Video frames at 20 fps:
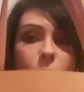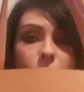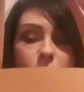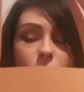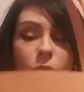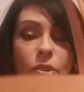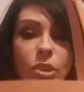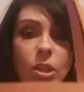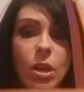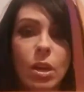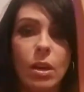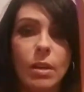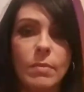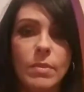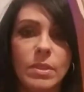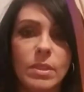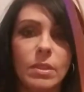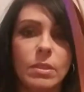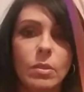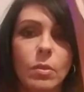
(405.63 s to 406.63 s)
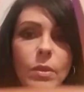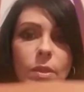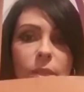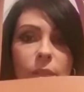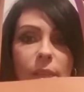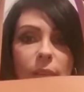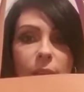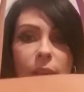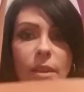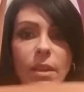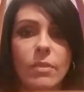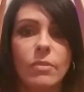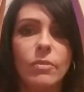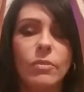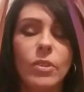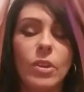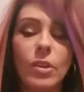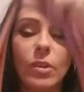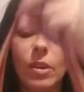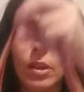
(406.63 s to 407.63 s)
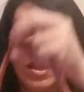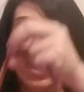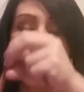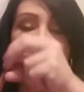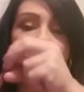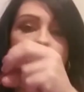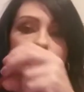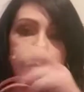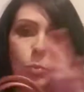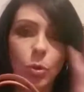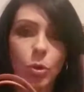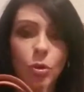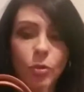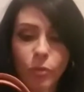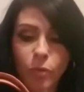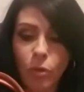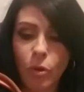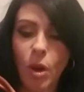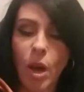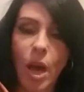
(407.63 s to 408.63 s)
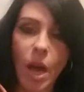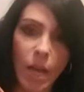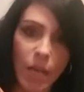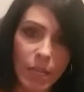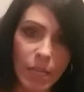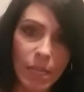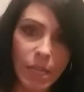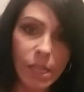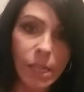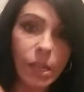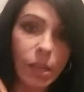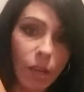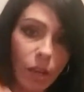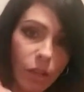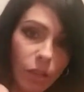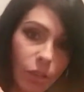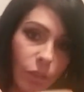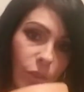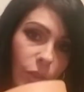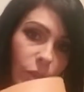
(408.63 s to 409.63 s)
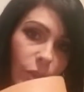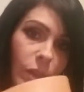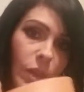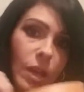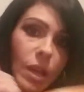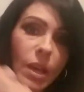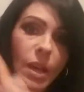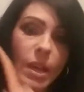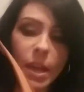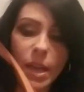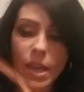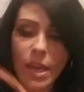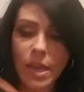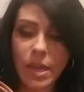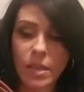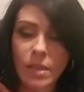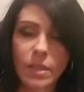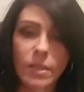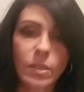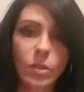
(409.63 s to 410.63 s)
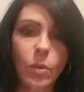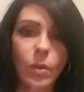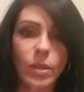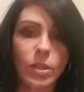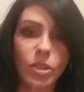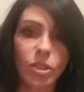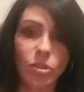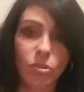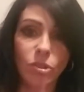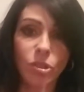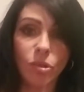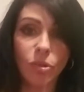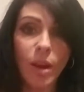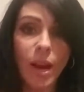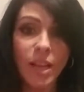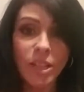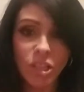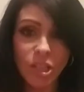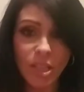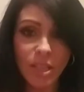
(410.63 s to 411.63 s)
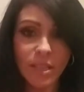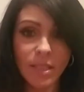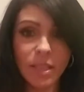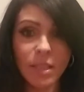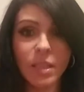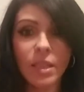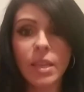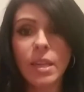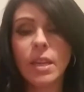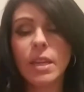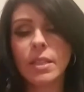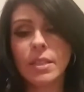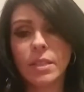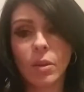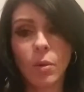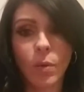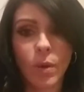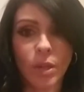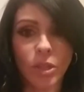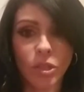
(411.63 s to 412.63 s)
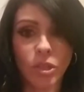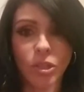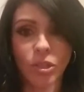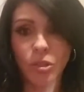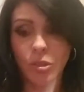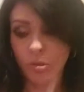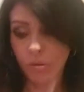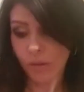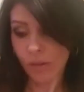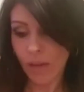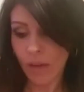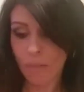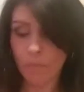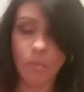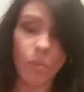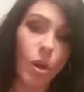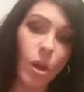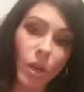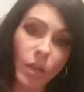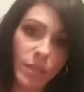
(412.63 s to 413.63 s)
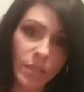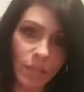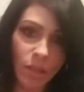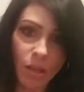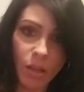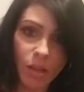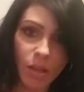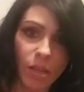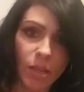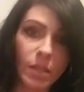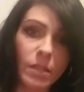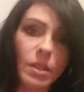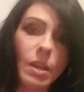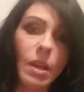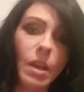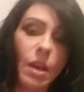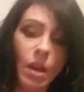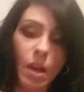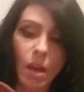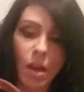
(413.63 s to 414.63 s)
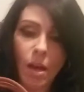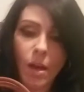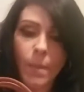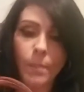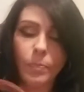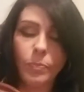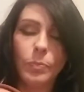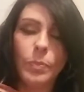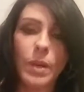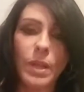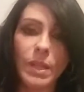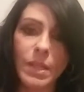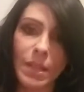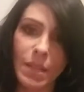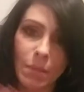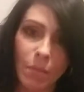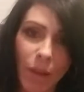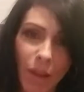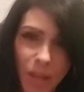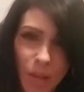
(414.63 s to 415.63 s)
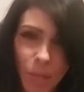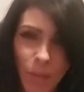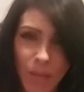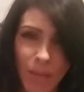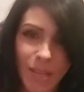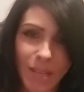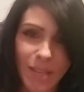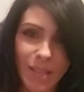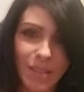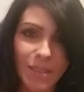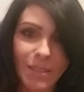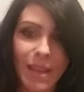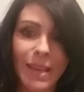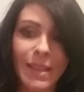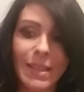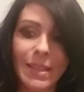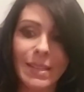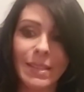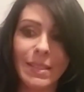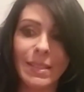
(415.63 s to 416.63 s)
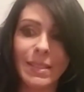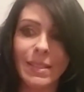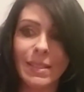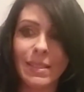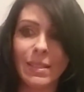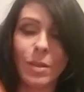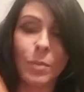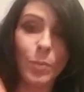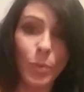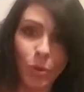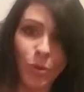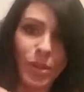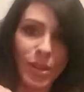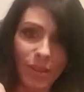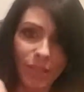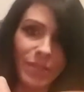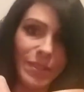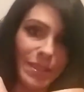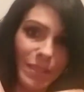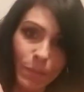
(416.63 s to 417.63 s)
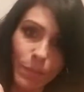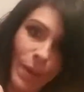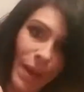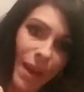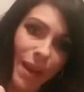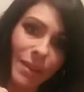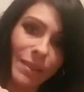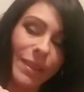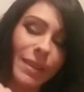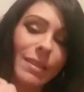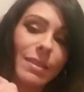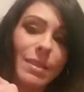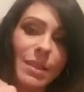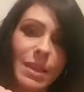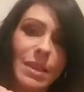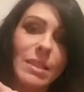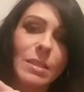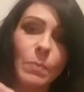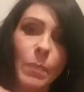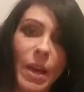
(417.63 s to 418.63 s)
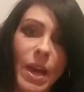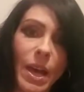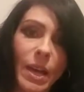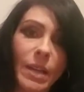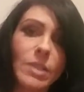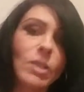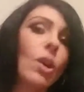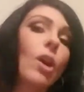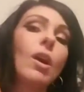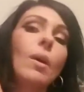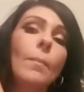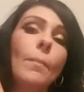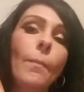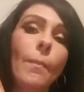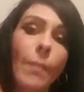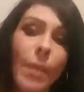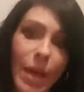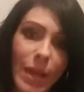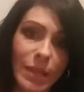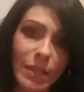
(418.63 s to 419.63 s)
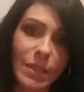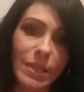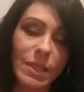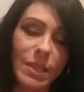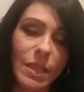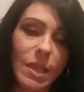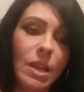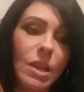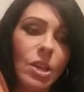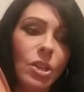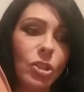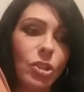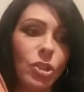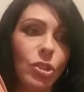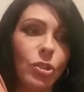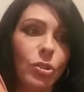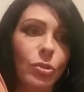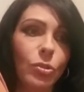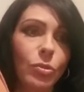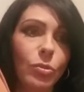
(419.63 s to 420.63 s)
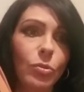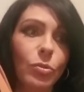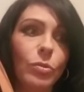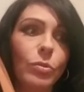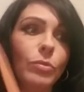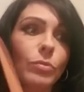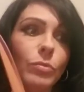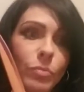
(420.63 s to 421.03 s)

over time this is going to get a very beautiful honeyed color, and it's going to scratch easily, it's going to get marks on it. But in my opinion, that is the beauty of this bag. Like, these bags are meant to